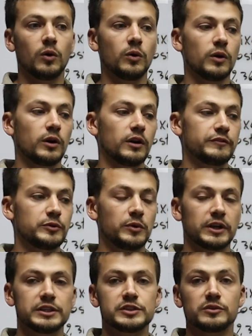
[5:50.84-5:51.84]
or if you
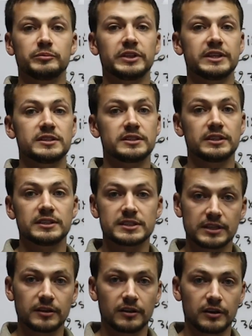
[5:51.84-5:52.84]
wanted to replace the
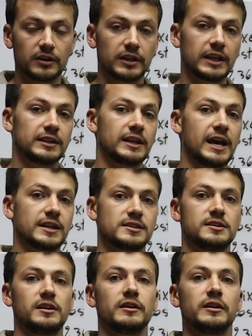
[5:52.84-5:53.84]
interior, get the
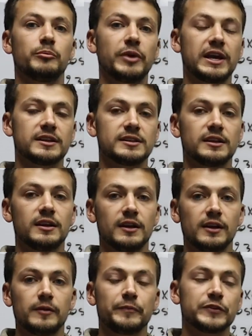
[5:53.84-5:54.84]
exterior painted.
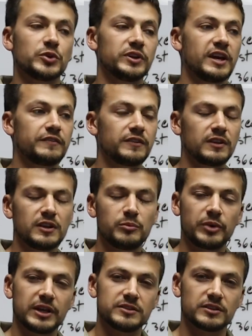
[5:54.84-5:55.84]
So it definitely
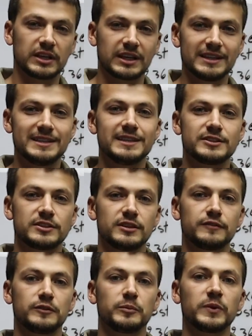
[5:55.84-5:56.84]
depends on the condition
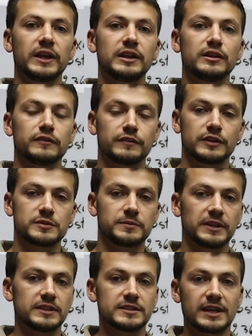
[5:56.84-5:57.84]
of the plane in the first
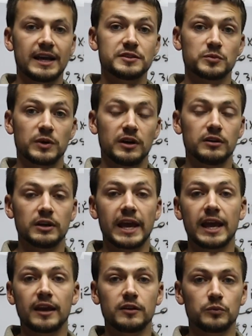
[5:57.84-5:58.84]
place as well,
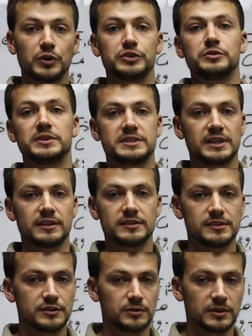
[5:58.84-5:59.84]
and what you intend
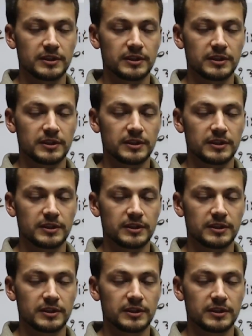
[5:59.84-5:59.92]
to do